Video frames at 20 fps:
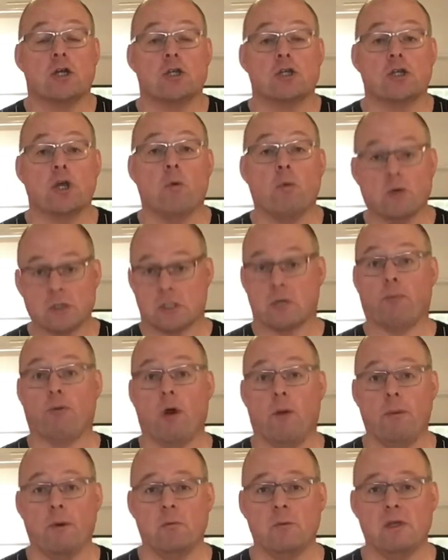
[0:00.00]
So what's the
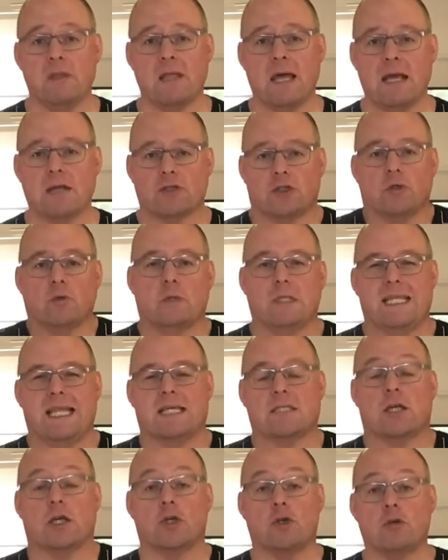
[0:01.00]
problem with that? Surely
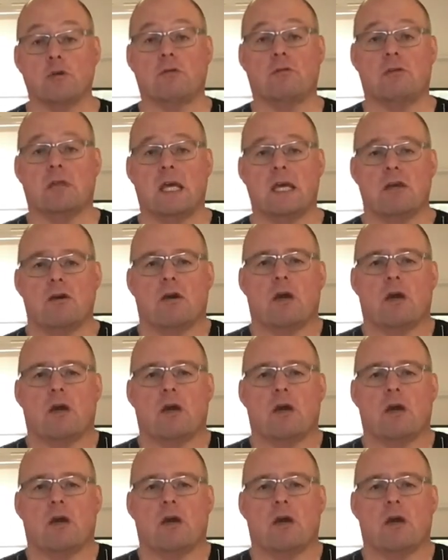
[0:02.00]
that's a good thing.